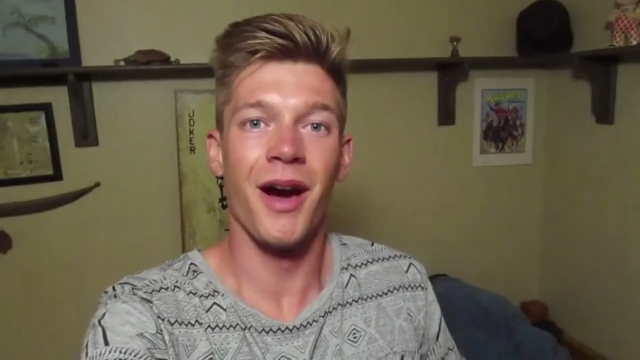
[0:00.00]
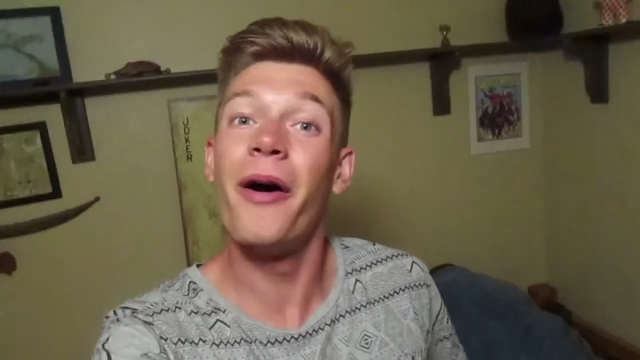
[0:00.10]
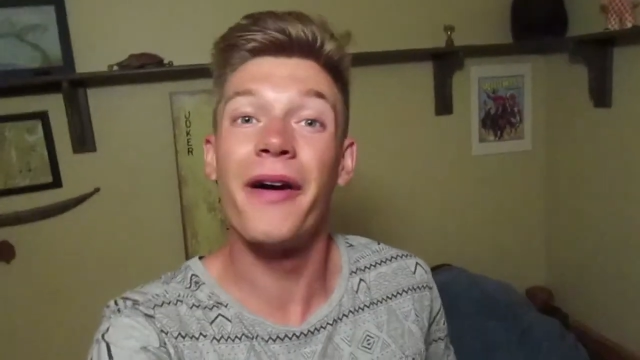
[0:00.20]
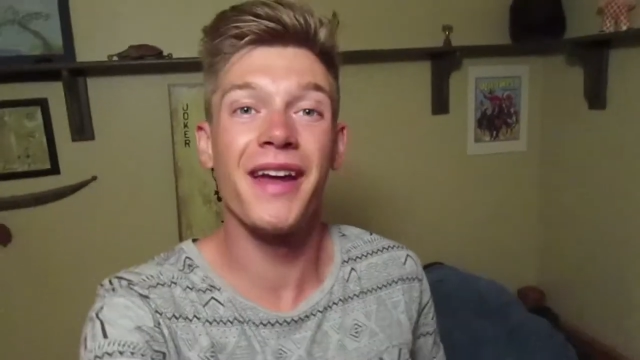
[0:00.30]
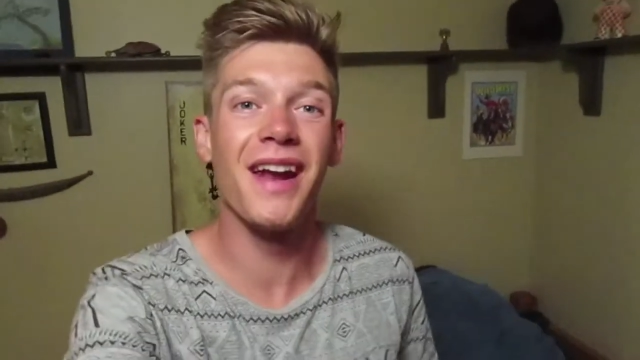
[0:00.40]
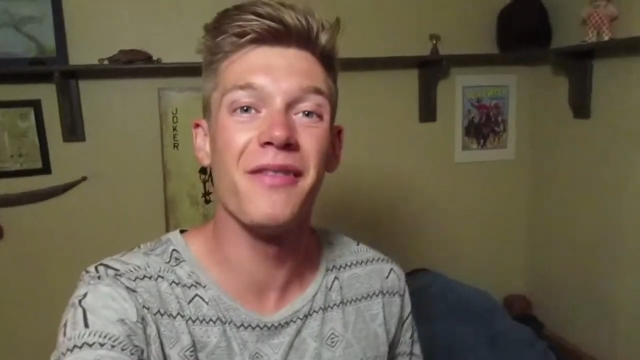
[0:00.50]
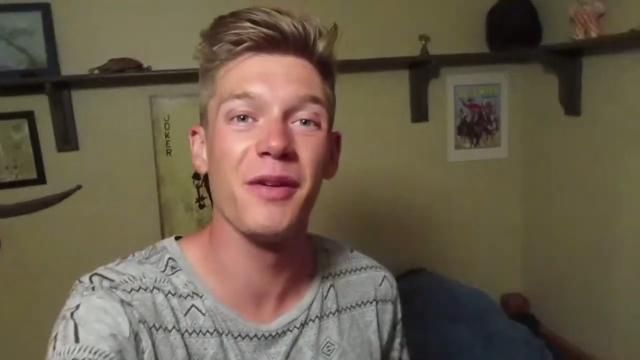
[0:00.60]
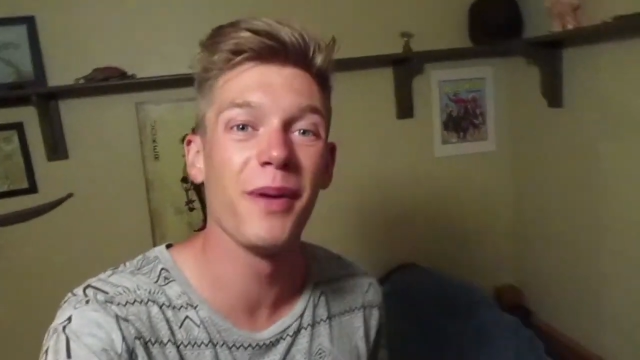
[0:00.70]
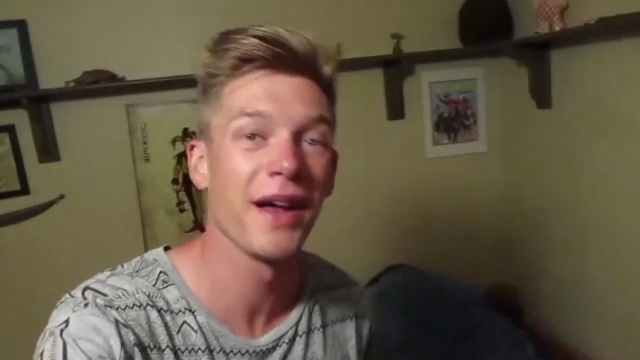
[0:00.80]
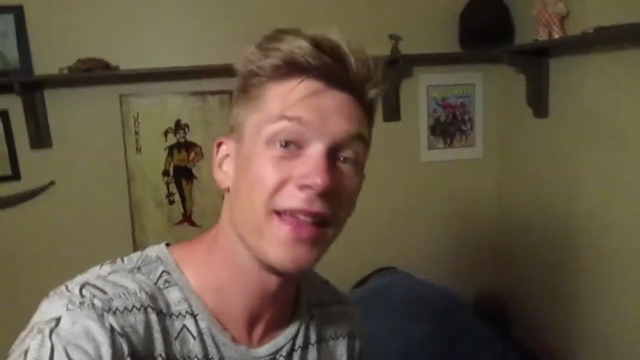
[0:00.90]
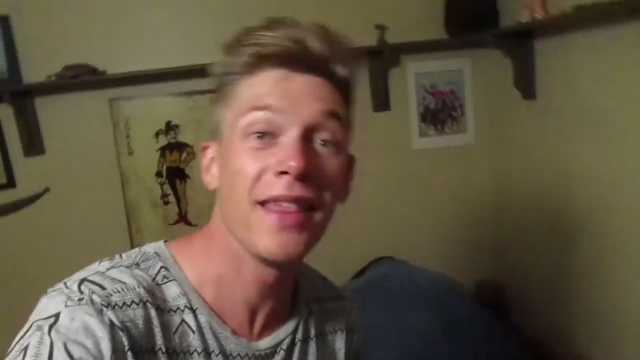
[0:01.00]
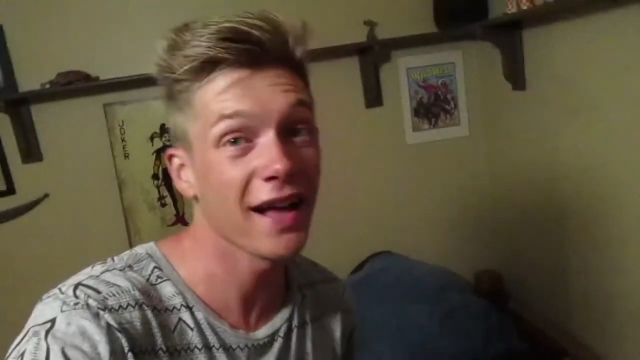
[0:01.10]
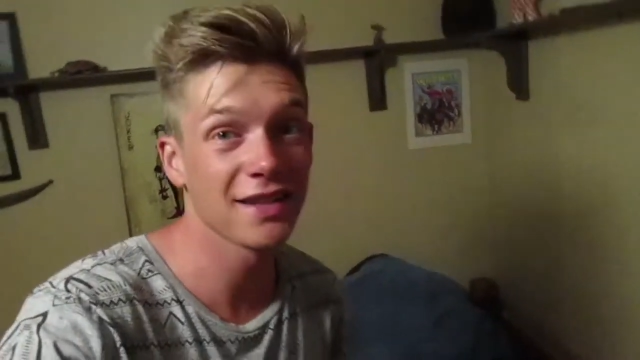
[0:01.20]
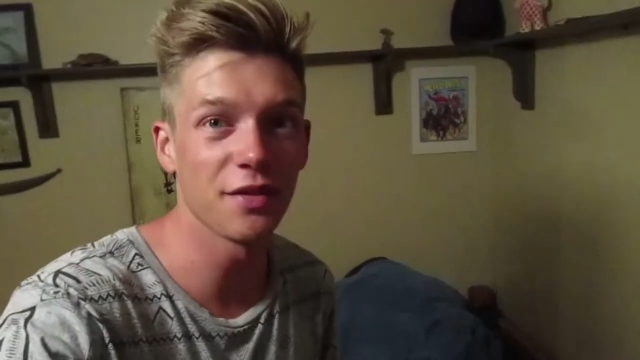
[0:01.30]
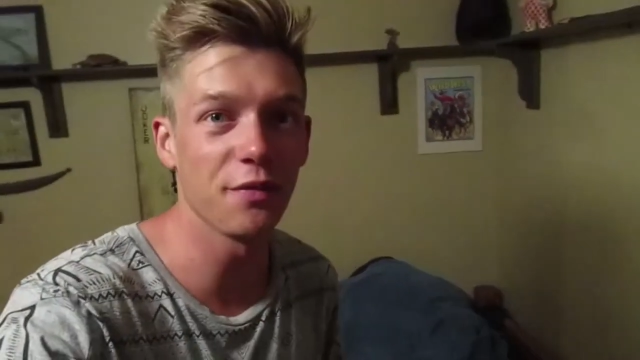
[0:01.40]
Alright everybody,
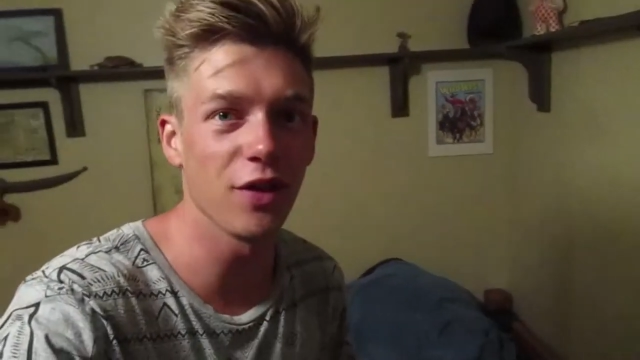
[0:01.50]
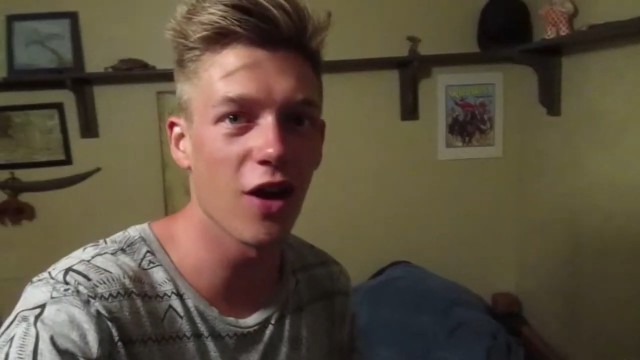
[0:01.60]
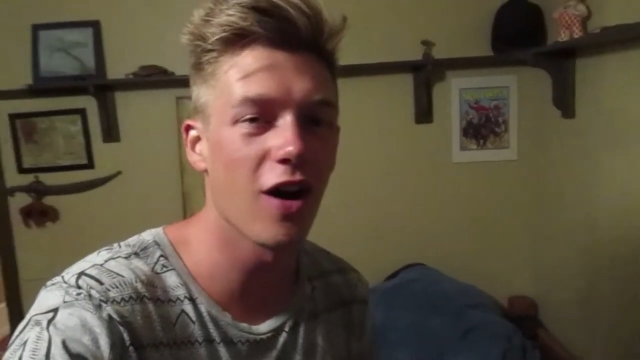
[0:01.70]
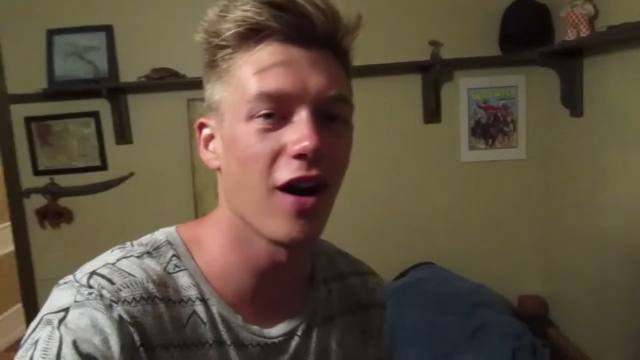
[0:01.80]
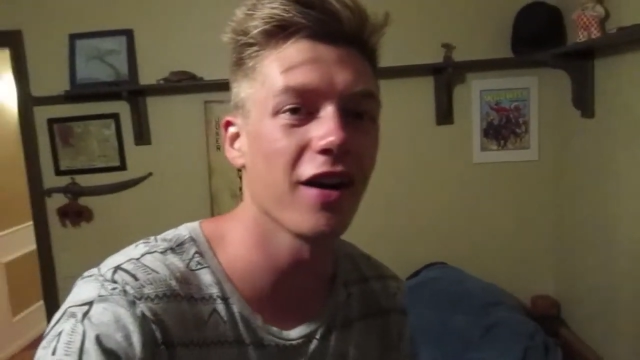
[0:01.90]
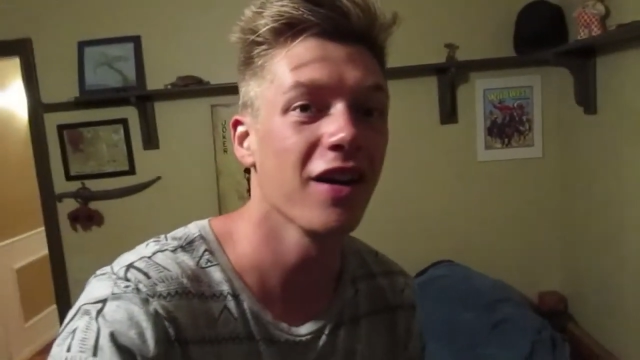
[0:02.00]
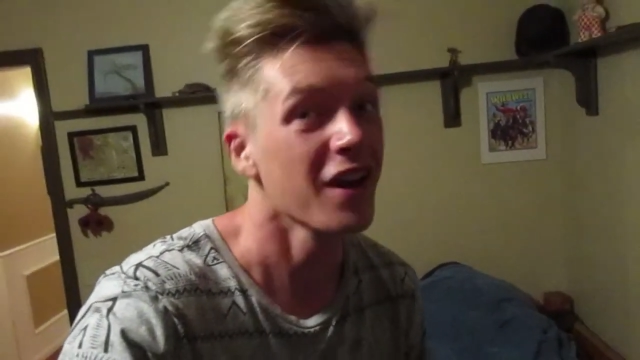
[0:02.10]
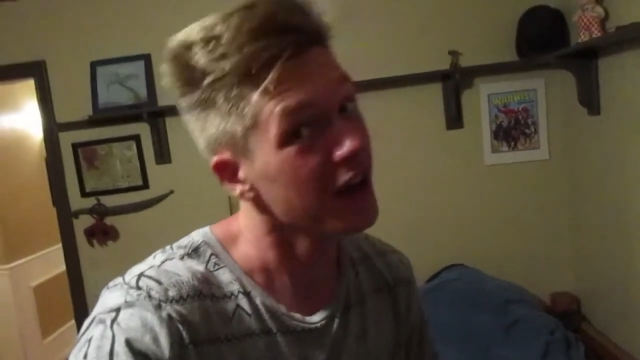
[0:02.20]
that's the vlog.